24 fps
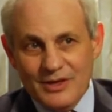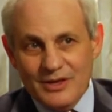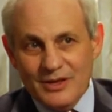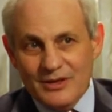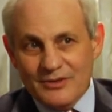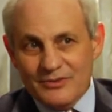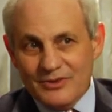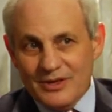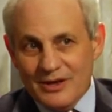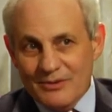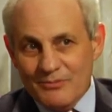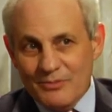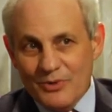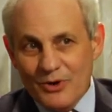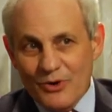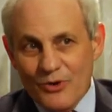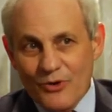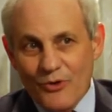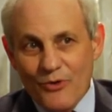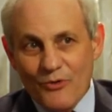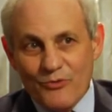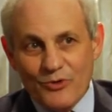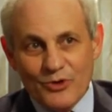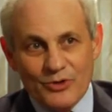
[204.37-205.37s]
some
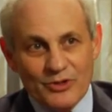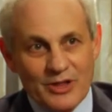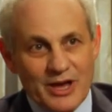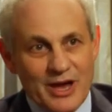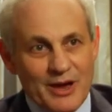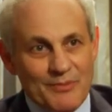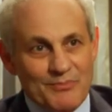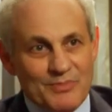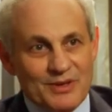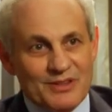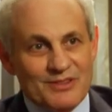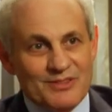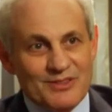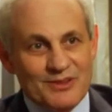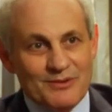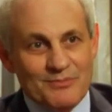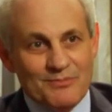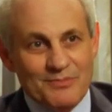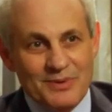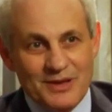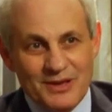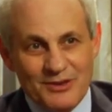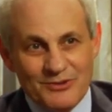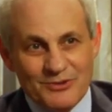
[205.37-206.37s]
overlap in the
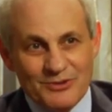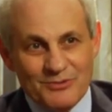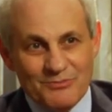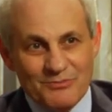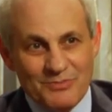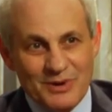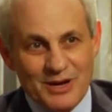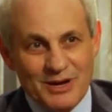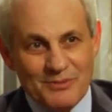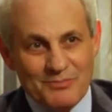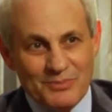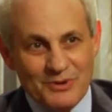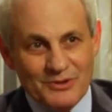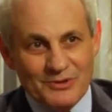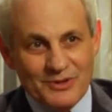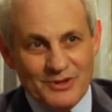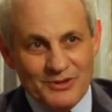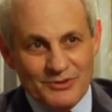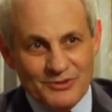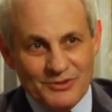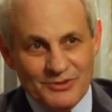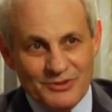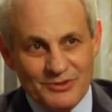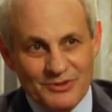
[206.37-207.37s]
patient
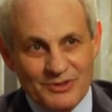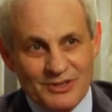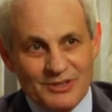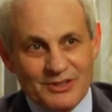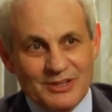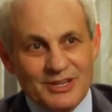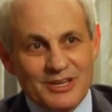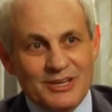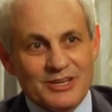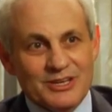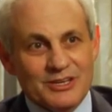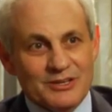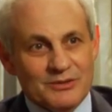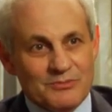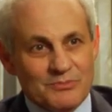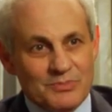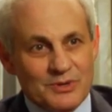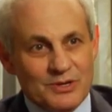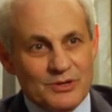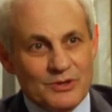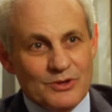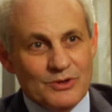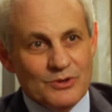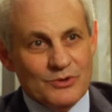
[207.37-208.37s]
populations that they could be
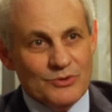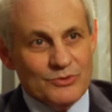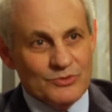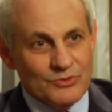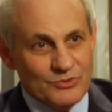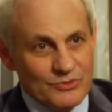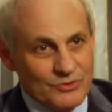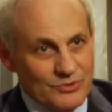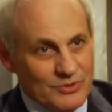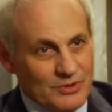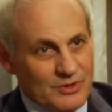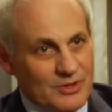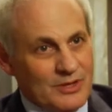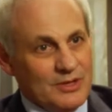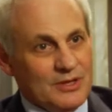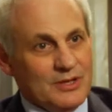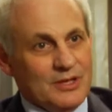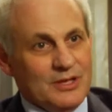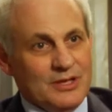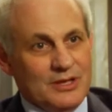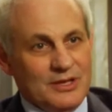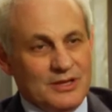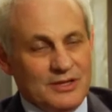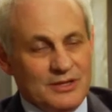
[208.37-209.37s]
used
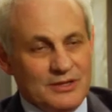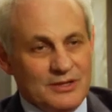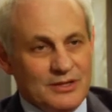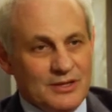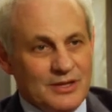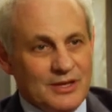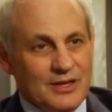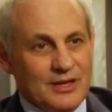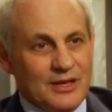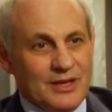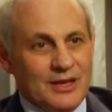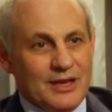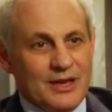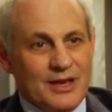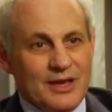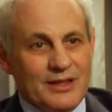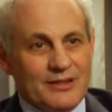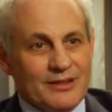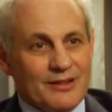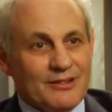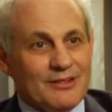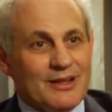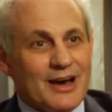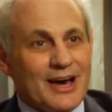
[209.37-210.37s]
in, and
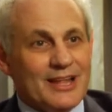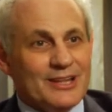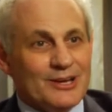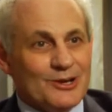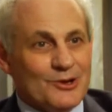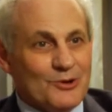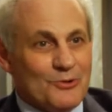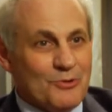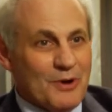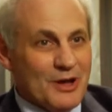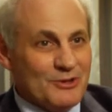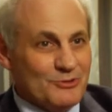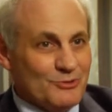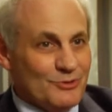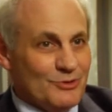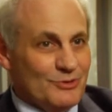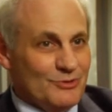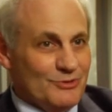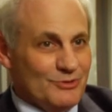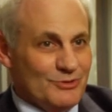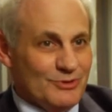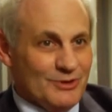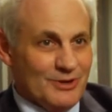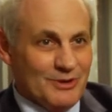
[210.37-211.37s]
a lot of
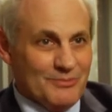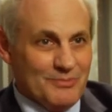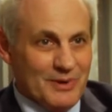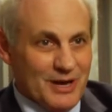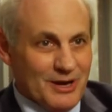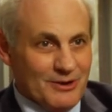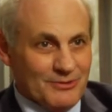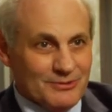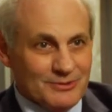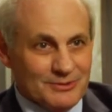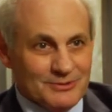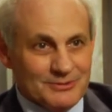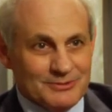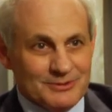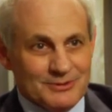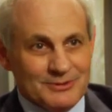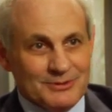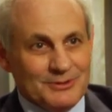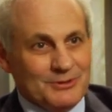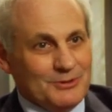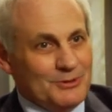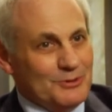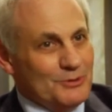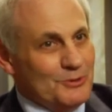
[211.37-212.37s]
questions about
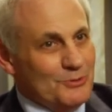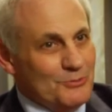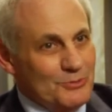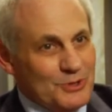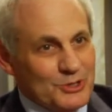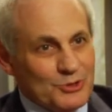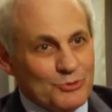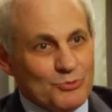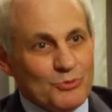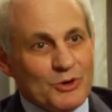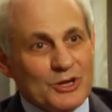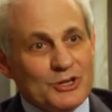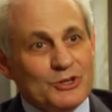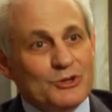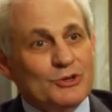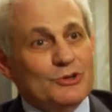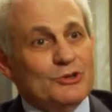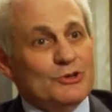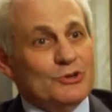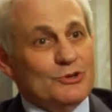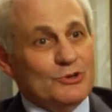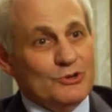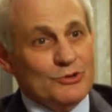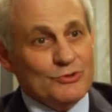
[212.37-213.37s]
which one do
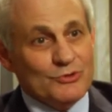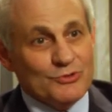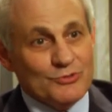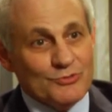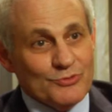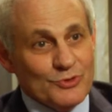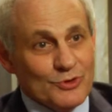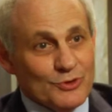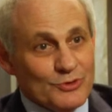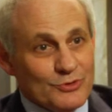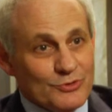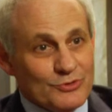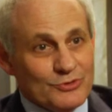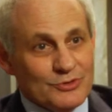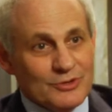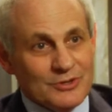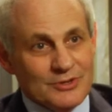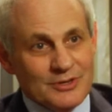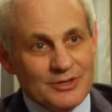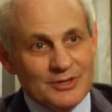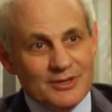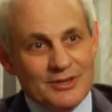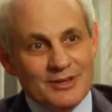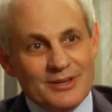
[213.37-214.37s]
you use first
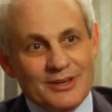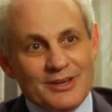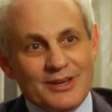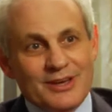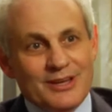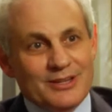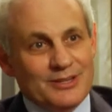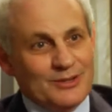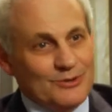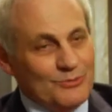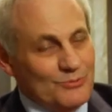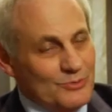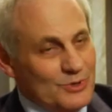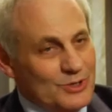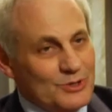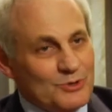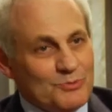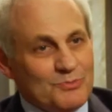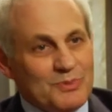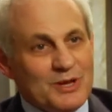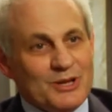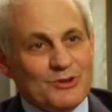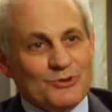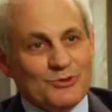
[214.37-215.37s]
and in which
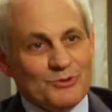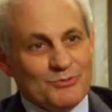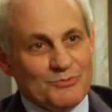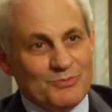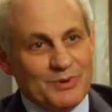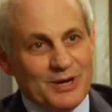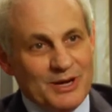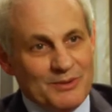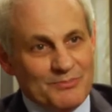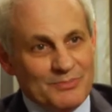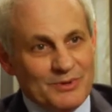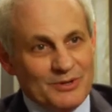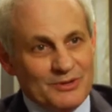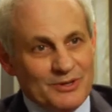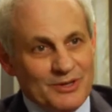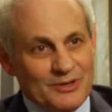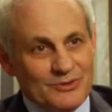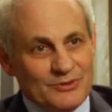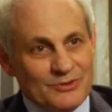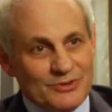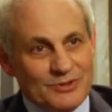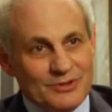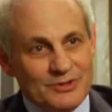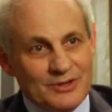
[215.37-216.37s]
patient
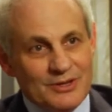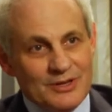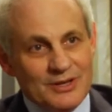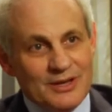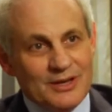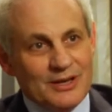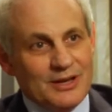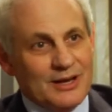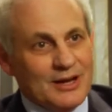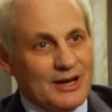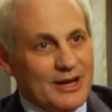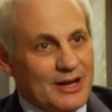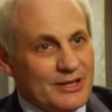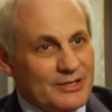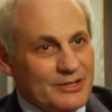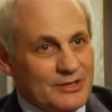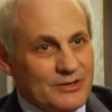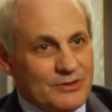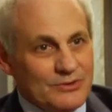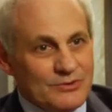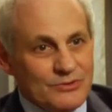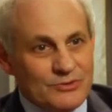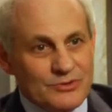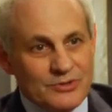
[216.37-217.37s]
population, how do
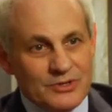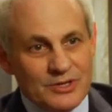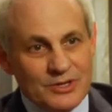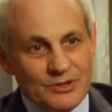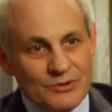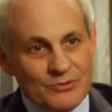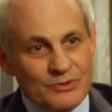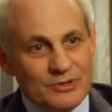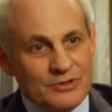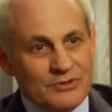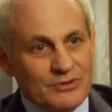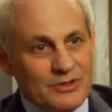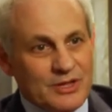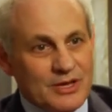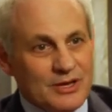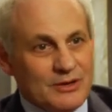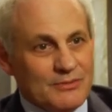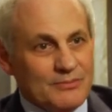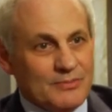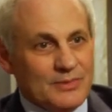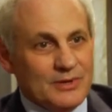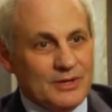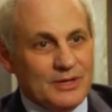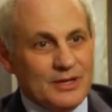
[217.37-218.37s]
you sequence
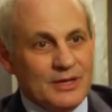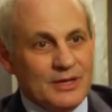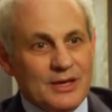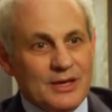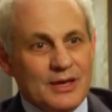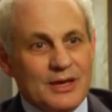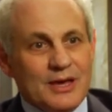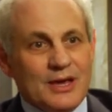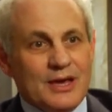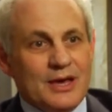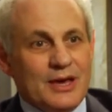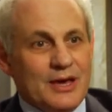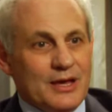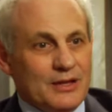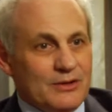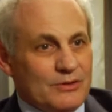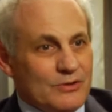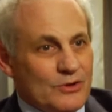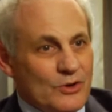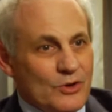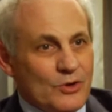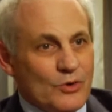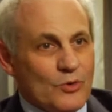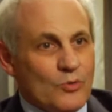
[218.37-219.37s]
them, and
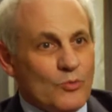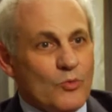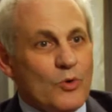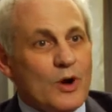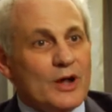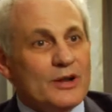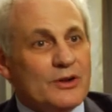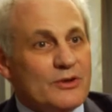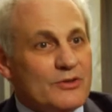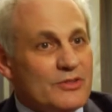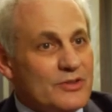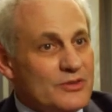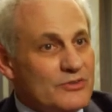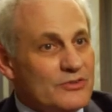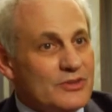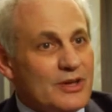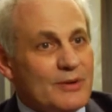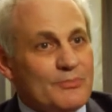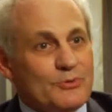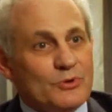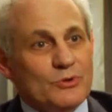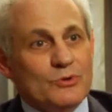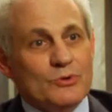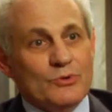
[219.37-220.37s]
what are the
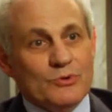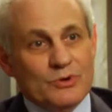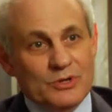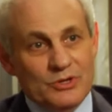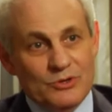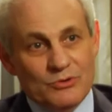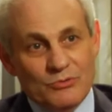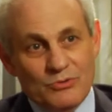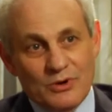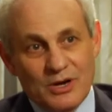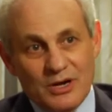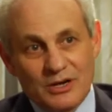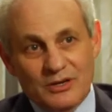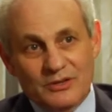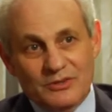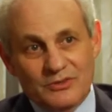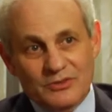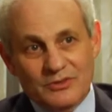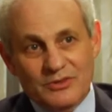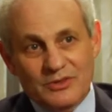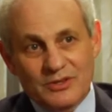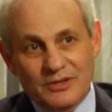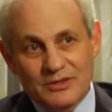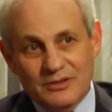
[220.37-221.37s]
subsequent
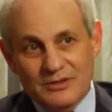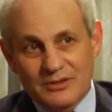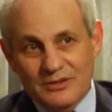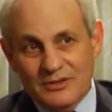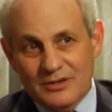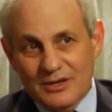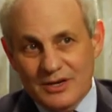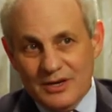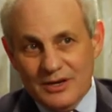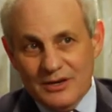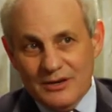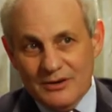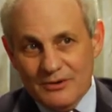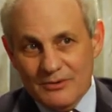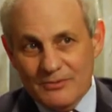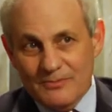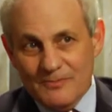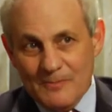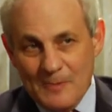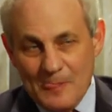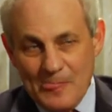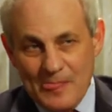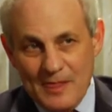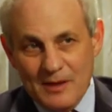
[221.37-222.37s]
drugs that are
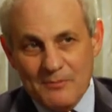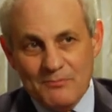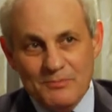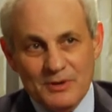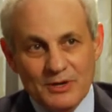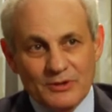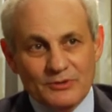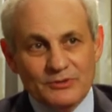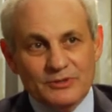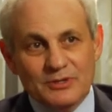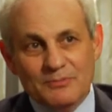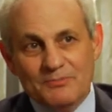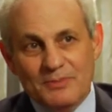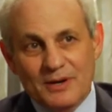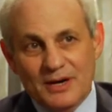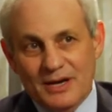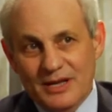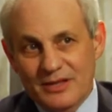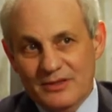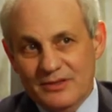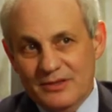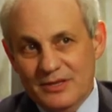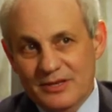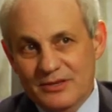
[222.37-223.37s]
built
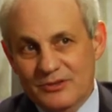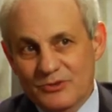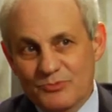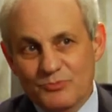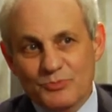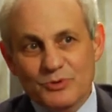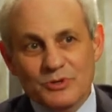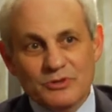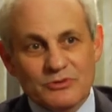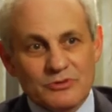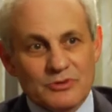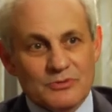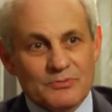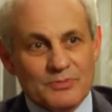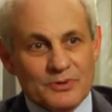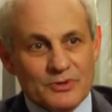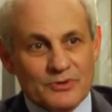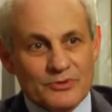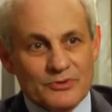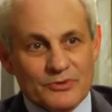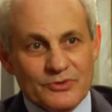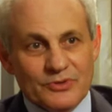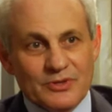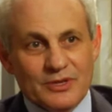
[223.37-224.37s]
upon these
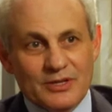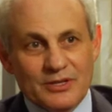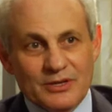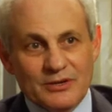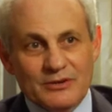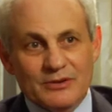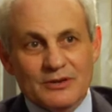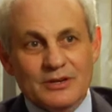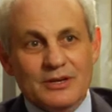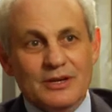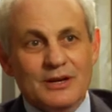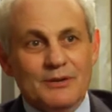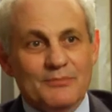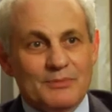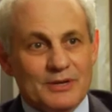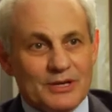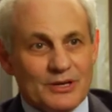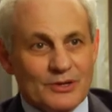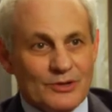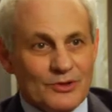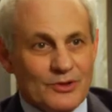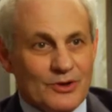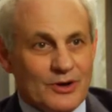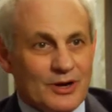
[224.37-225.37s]
principles that are coming
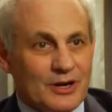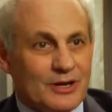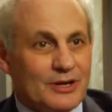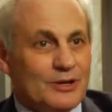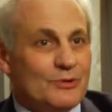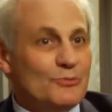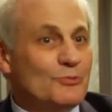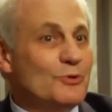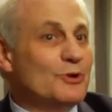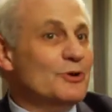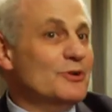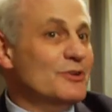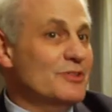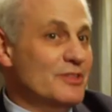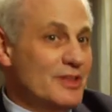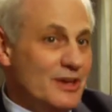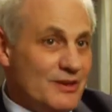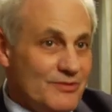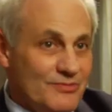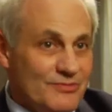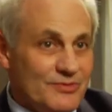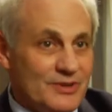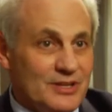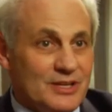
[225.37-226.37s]
along and where do they
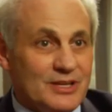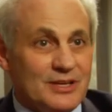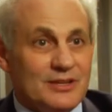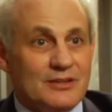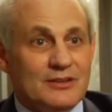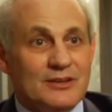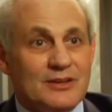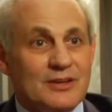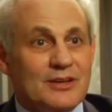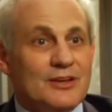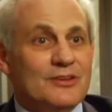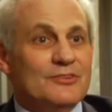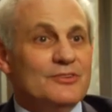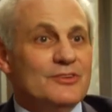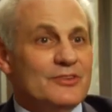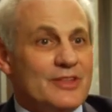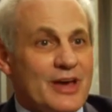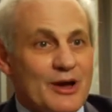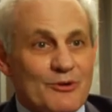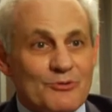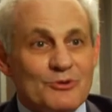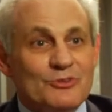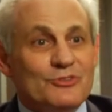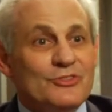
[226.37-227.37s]
fit in. So
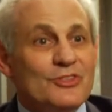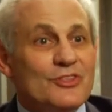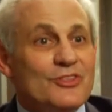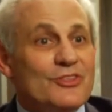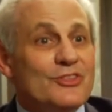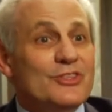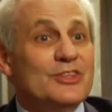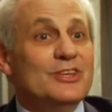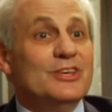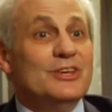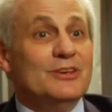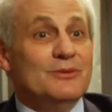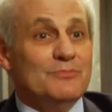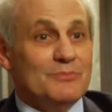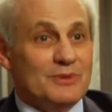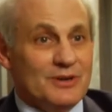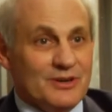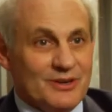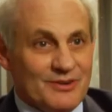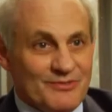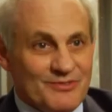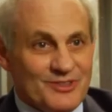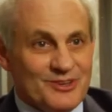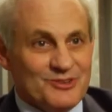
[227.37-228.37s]
that was the theme
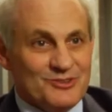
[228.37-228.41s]
of the